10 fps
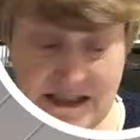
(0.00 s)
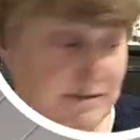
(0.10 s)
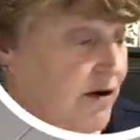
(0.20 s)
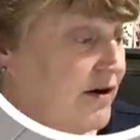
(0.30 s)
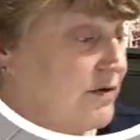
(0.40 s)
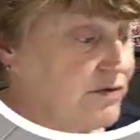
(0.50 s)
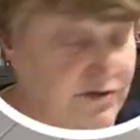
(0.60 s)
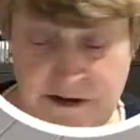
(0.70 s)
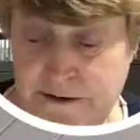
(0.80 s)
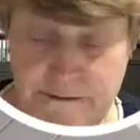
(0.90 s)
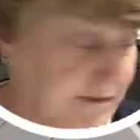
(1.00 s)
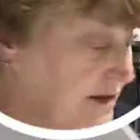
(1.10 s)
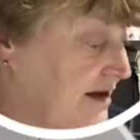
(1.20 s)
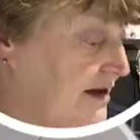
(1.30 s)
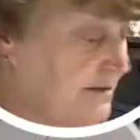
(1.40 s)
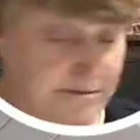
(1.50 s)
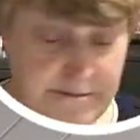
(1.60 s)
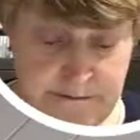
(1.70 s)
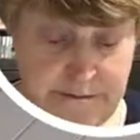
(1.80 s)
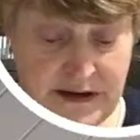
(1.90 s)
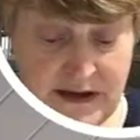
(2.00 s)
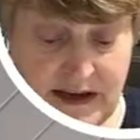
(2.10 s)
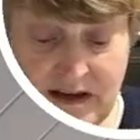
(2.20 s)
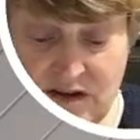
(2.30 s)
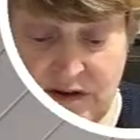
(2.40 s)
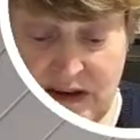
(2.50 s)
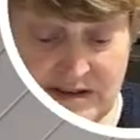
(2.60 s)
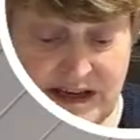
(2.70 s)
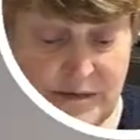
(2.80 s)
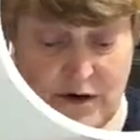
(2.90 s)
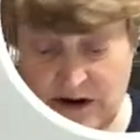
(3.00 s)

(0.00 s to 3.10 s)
Smiles. But yeah, you see what